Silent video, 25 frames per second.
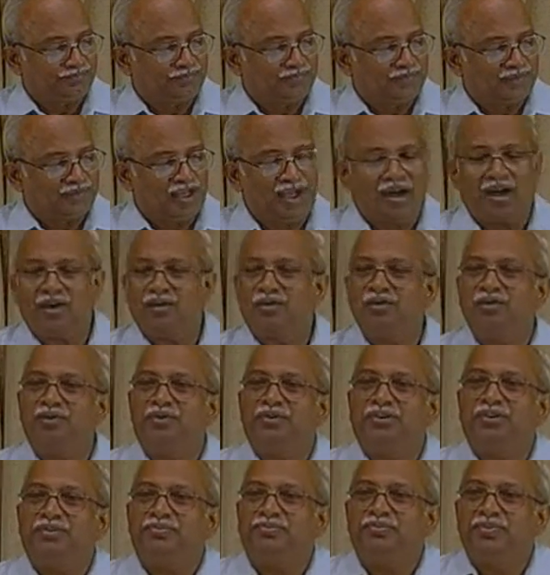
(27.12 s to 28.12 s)
How do we
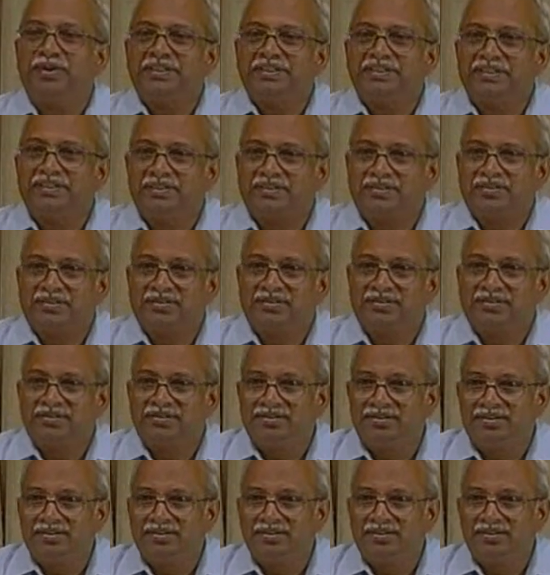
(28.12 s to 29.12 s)
represent
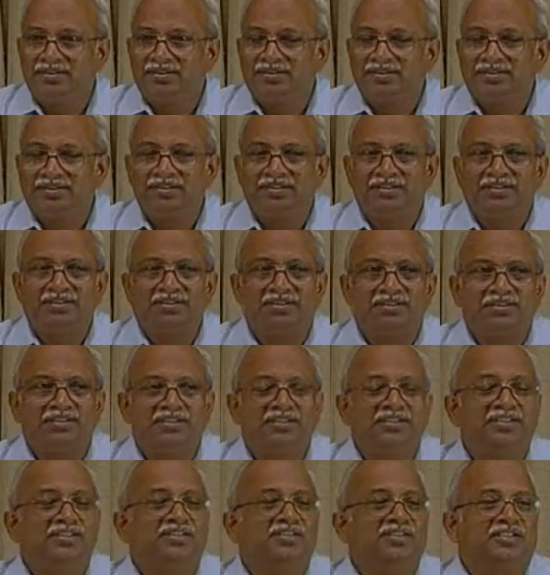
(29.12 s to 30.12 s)
this